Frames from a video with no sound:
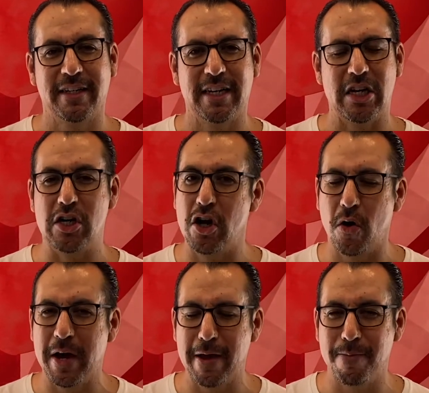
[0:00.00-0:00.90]
know
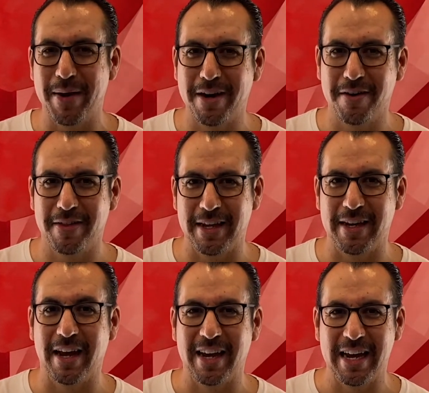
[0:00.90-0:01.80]
him better than
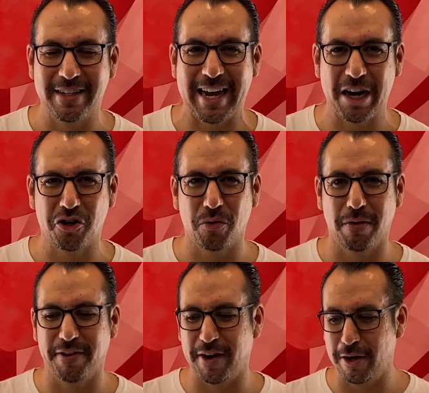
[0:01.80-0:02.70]
his actual
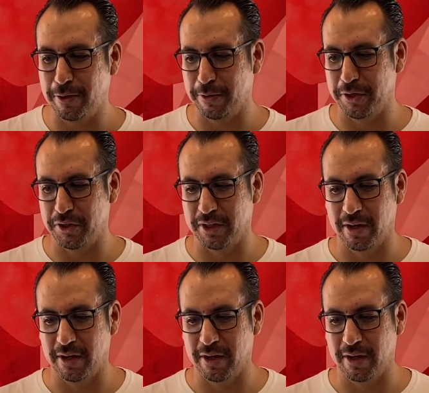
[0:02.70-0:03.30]
followers.